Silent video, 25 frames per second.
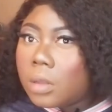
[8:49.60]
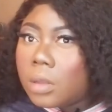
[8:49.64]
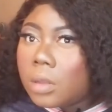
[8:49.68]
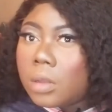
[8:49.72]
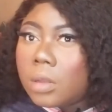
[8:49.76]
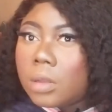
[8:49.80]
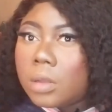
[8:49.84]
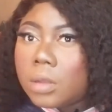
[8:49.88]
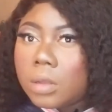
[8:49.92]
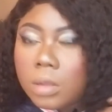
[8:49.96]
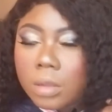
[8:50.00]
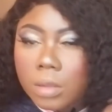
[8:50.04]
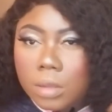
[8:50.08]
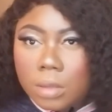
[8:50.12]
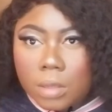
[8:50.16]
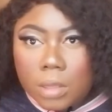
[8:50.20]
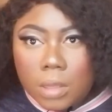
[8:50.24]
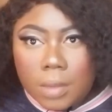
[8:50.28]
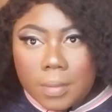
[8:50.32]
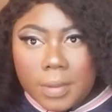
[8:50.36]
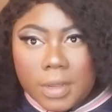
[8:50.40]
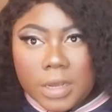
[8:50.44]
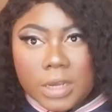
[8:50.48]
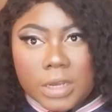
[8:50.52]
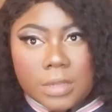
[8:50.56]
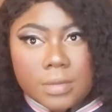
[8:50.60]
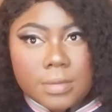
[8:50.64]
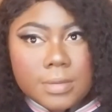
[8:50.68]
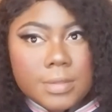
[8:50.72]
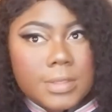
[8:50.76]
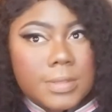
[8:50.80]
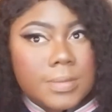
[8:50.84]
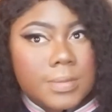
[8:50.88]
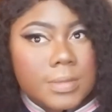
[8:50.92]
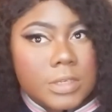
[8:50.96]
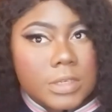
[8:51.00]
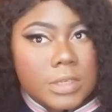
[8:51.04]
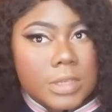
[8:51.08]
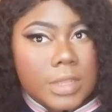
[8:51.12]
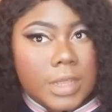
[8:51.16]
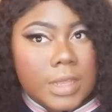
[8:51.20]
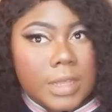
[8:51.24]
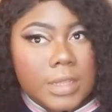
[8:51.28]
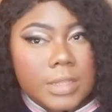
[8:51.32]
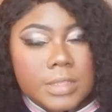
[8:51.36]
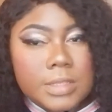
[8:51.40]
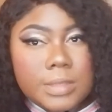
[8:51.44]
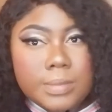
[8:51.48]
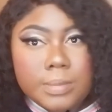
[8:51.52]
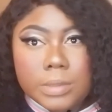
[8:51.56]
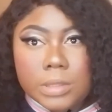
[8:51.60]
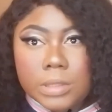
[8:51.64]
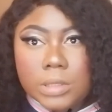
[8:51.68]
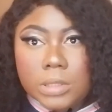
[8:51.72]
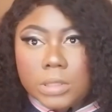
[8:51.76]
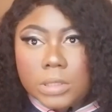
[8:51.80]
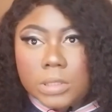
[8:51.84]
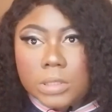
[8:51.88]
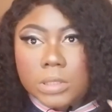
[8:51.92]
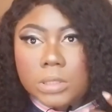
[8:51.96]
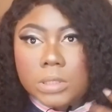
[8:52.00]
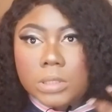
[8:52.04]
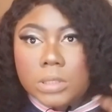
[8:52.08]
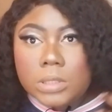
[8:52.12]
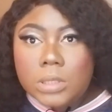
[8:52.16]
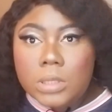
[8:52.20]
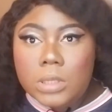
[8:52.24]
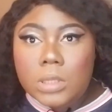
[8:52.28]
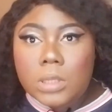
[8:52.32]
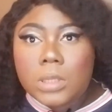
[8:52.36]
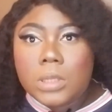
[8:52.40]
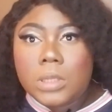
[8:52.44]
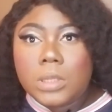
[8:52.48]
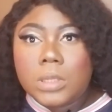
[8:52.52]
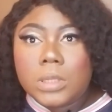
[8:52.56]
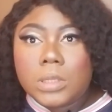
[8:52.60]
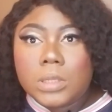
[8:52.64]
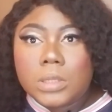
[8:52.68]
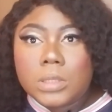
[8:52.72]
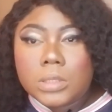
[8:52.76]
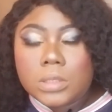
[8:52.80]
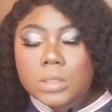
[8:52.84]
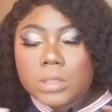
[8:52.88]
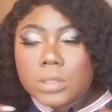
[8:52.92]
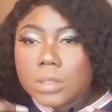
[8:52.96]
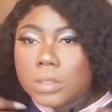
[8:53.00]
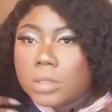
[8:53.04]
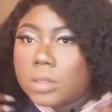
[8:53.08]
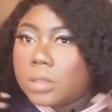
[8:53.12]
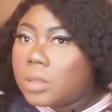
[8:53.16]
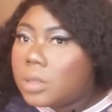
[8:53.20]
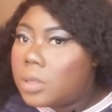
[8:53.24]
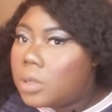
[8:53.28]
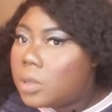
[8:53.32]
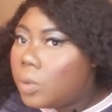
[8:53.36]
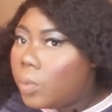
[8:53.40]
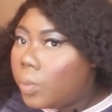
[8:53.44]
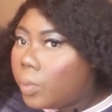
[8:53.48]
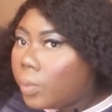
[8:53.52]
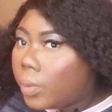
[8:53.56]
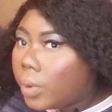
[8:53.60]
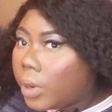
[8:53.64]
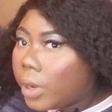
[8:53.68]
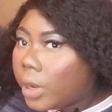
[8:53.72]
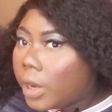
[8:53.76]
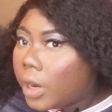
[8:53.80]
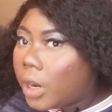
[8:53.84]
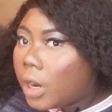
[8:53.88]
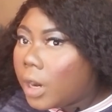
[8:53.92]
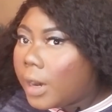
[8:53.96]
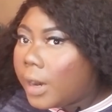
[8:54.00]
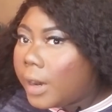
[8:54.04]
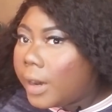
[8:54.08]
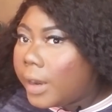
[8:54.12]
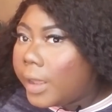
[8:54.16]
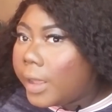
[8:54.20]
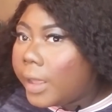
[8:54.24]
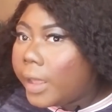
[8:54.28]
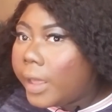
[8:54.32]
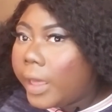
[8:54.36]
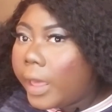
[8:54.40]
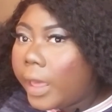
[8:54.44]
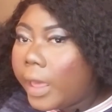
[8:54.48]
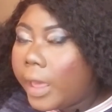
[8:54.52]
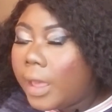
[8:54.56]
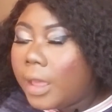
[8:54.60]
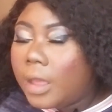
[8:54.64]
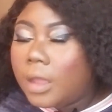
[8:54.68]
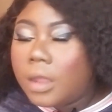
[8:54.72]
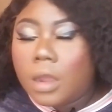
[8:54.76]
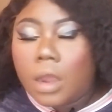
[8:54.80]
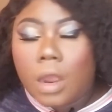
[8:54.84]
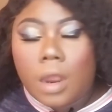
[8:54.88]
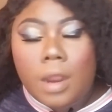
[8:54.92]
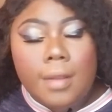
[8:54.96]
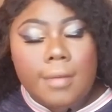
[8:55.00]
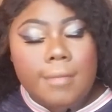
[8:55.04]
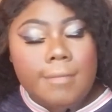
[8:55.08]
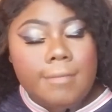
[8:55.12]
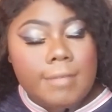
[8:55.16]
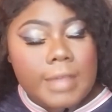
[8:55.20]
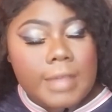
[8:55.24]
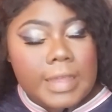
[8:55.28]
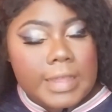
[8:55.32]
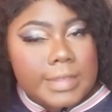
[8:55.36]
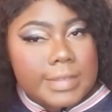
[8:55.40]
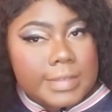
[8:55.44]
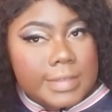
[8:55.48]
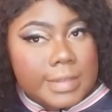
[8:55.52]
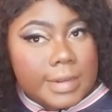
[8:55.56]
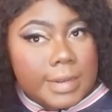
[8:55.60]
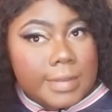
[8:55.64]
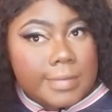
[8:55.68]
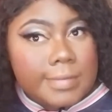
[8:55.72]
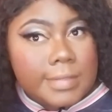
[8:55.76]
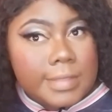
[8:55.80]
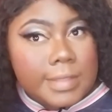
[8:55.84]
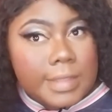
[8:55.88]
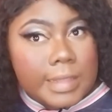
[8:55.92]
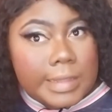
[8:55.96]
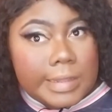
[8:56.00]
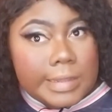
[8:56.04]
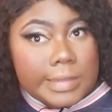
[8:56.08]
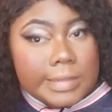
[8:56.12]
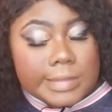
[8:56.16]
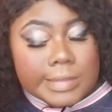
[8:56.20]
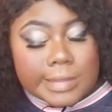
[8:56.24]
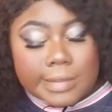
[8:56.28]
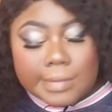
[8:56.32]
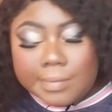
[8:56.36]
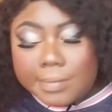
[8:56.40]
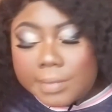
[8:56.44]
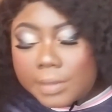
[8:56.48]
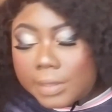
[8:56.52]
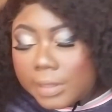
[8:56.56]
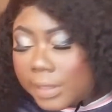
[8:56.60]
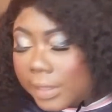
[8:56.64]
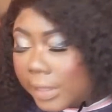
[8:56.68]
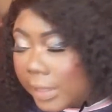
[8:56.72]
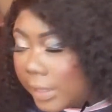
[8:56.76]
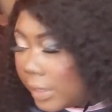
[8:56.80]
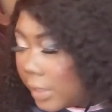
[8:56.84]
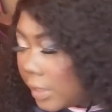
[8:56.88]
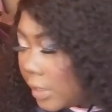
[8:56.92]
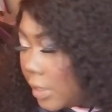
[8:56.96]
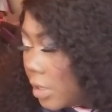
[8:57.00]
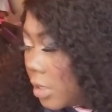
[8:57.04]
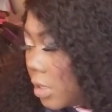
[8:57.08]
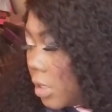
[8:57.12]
I might have to switch lights. But this is where our face and everything is complete.